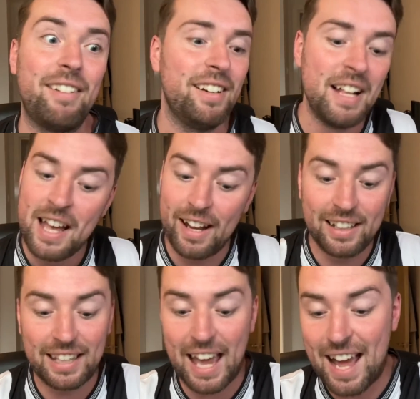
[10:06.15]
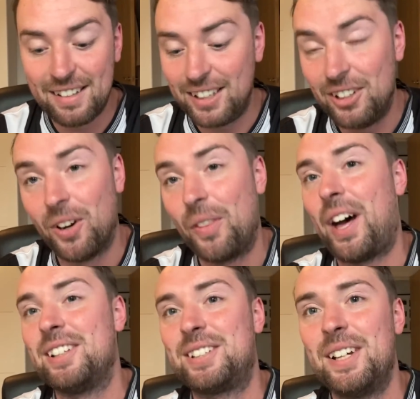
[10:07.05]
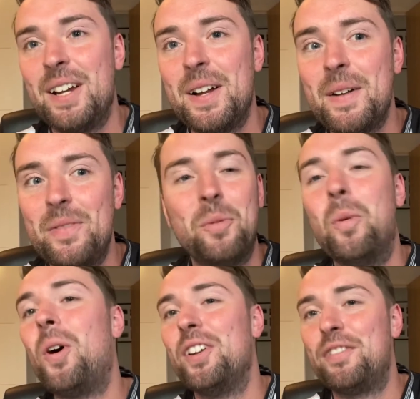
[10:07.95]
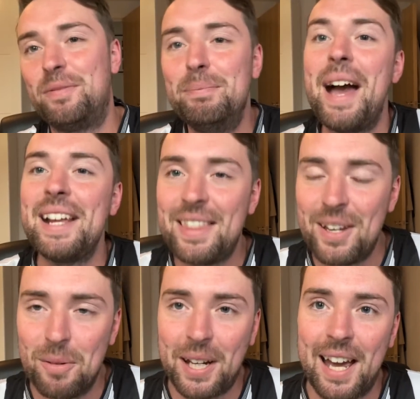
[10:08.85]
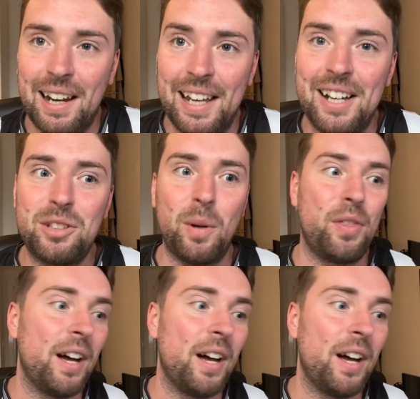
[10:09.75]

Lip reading: And again, you know, that's the one of many that we're getting linked with.